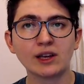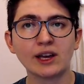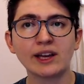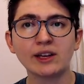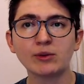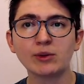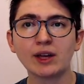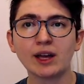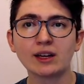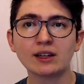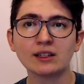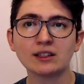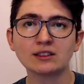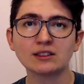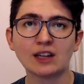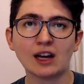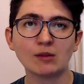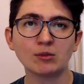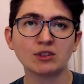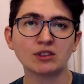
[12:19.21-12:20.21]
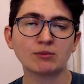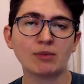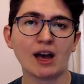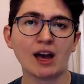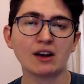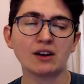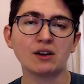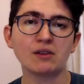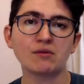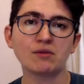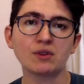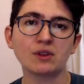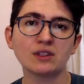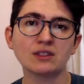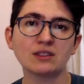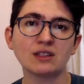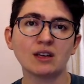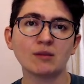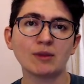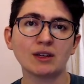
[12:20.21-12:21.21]
and we had an established pattern for the
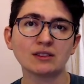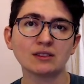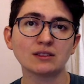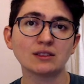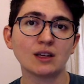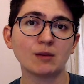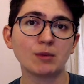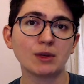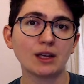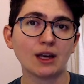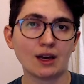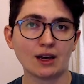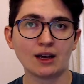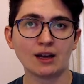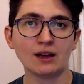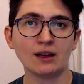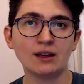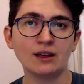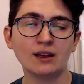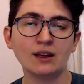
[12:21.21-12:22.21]
CMS's API